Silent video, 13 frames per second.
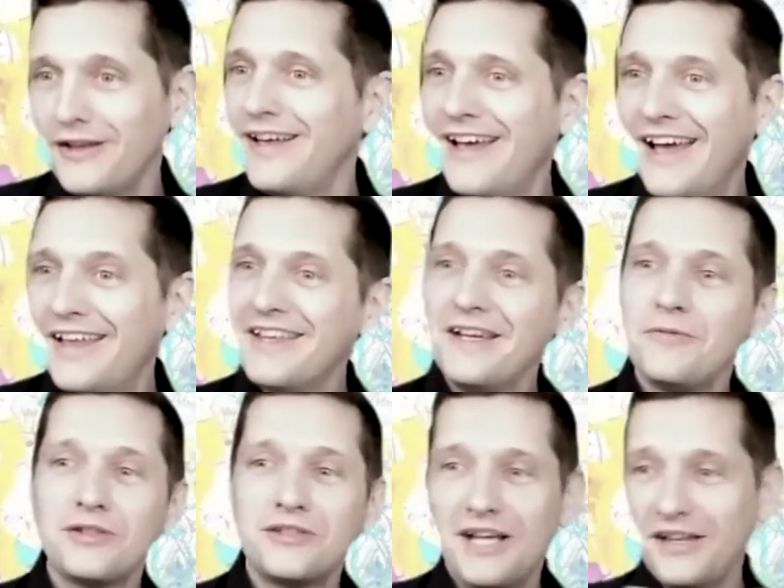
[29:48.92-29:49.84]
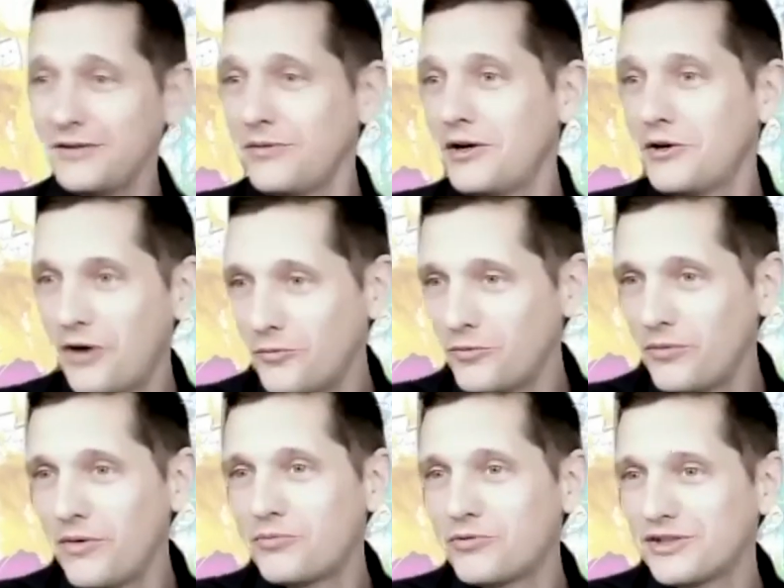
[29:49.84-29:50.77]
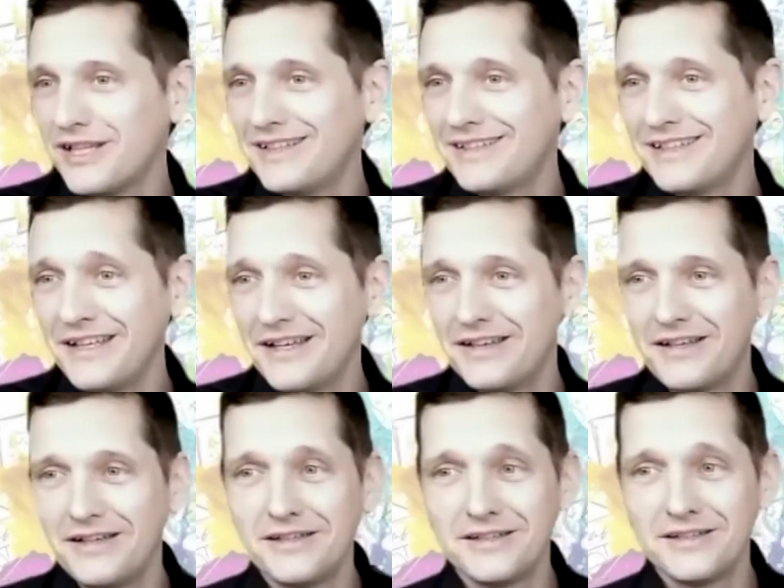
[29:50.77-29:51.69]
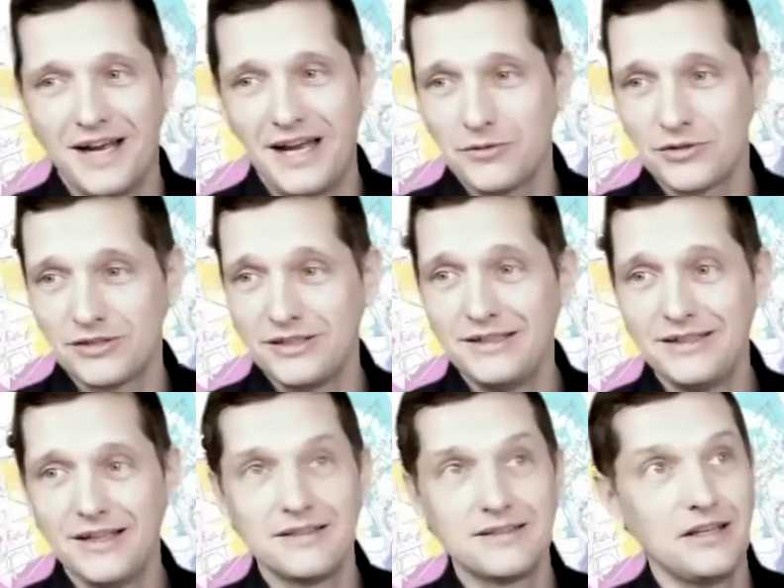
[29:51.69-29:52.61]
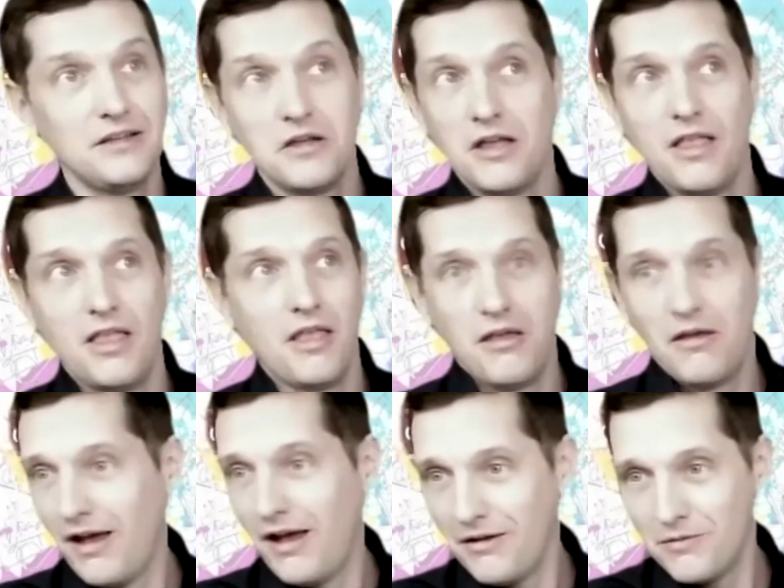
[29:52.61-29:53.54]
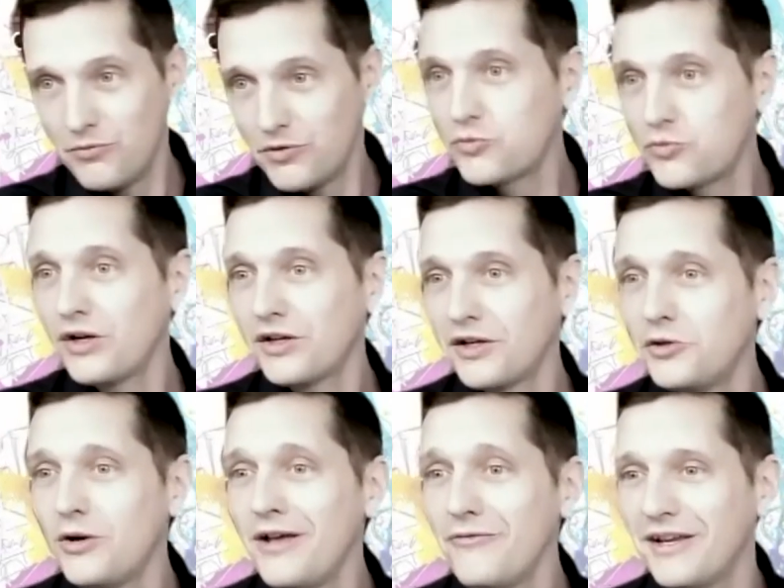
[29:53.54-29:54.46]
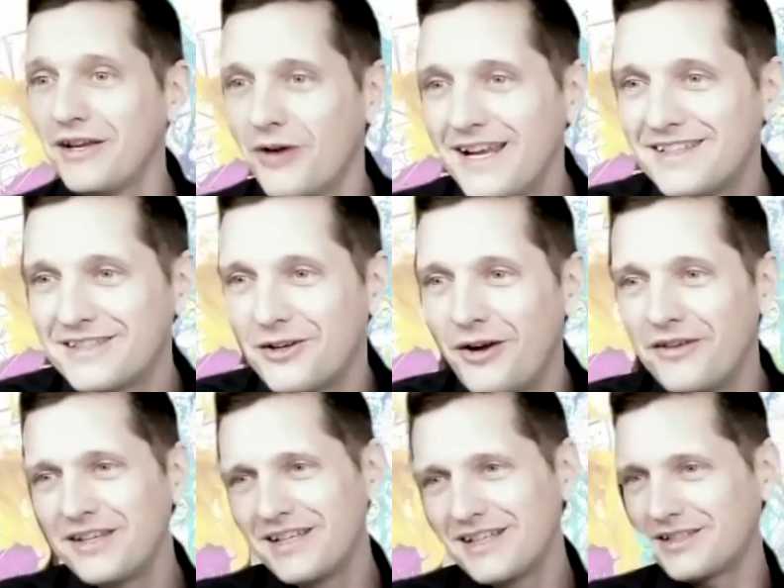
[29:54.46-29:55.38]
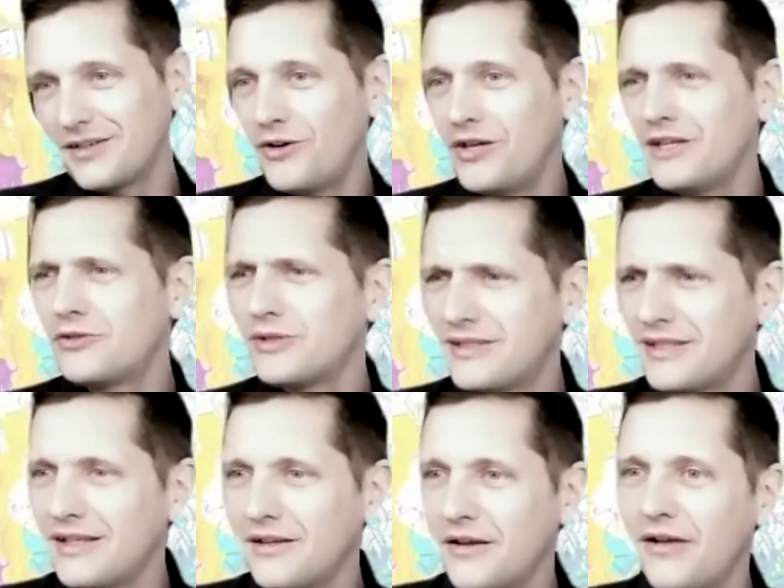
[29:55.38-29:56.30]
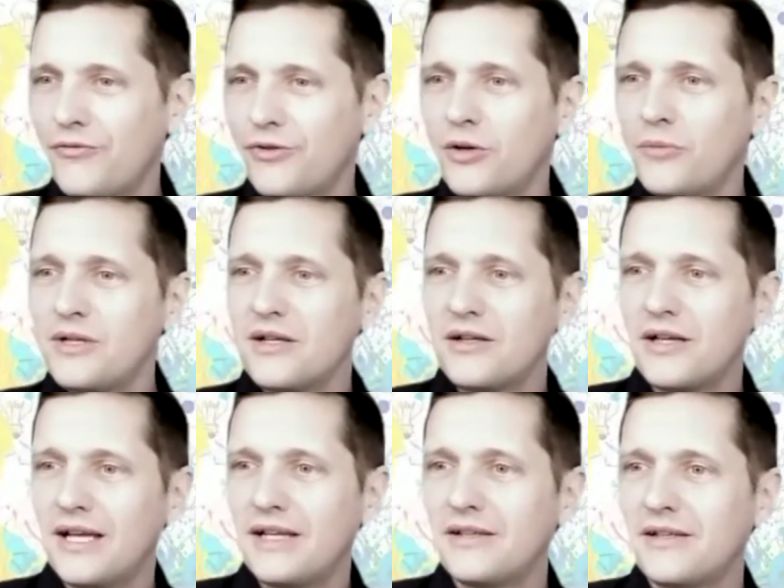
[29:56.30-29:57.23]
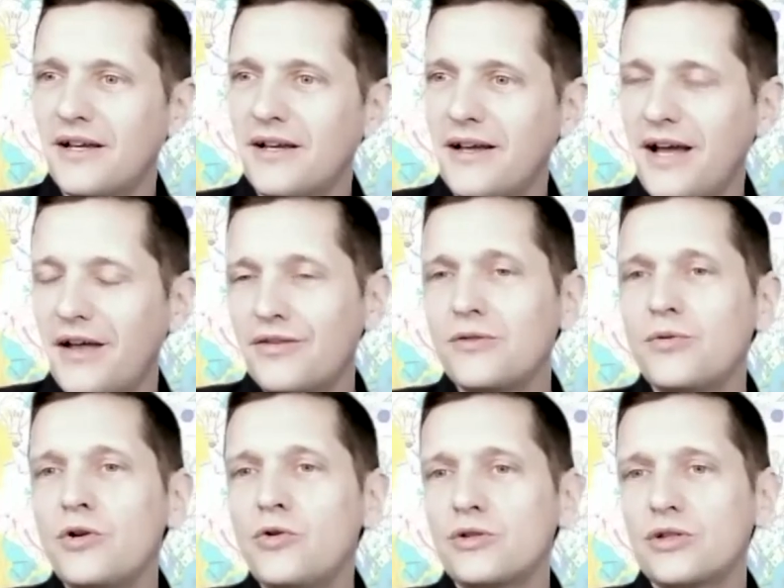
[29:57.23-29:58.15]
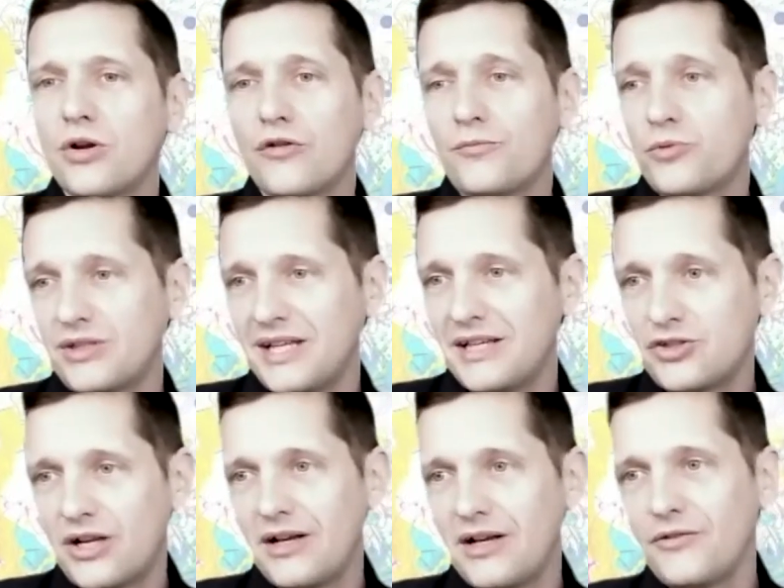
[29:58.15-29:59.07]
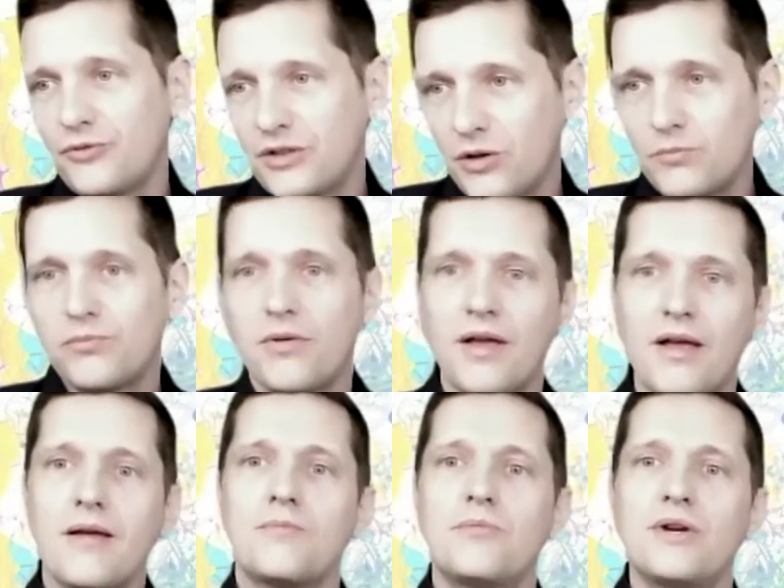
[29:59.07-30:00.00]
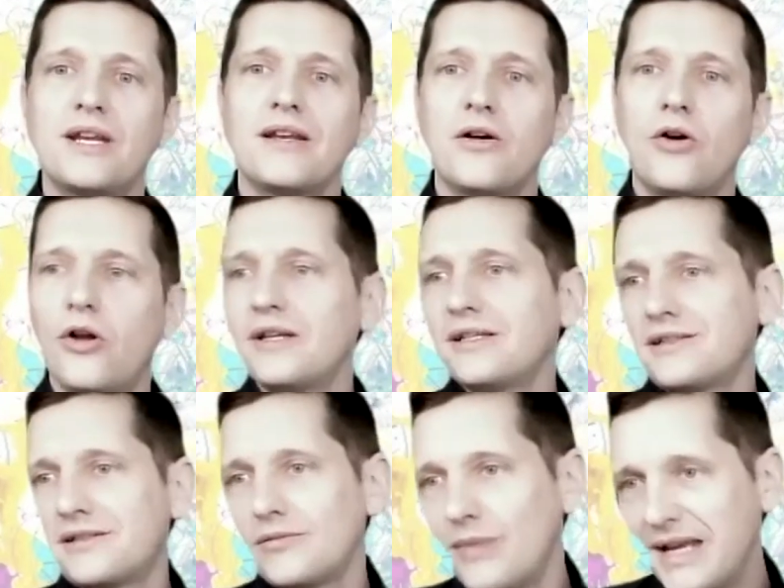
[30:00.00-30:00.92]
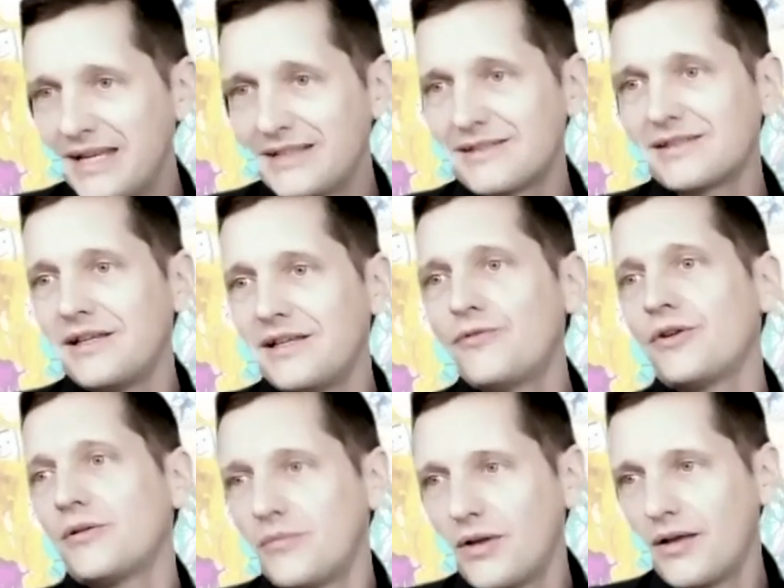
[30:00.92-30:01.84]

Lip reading: And then it was the other way around. We were presenting, and then this guy was sitting there and say, which world are you living, right? So I think it's a very interesting phenomenon, and I think we lose a lot of potential if we don't bring all these domains even